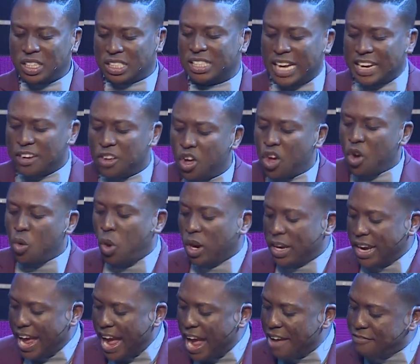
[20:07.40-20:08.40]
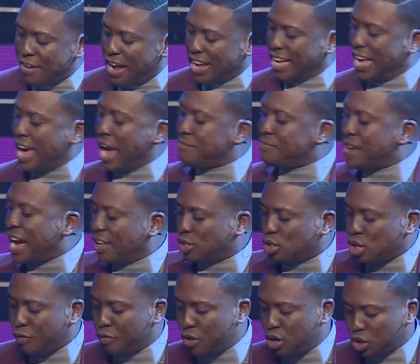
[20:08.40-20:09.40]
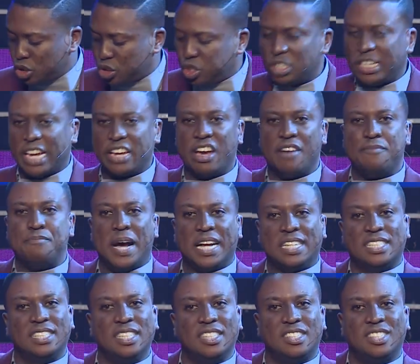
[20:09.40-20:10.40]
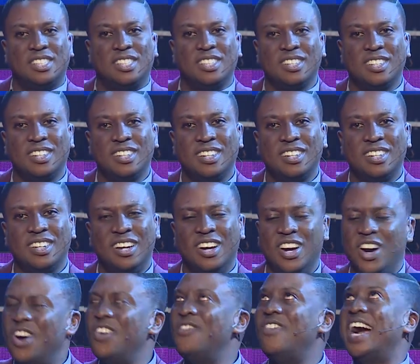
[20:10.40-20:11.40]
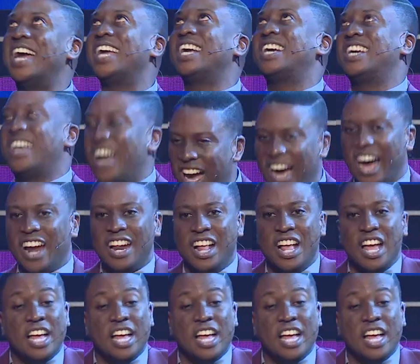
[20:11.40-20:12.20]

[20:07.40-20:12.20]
understand? Whatever came out of you, show that you're past it. Oh my God.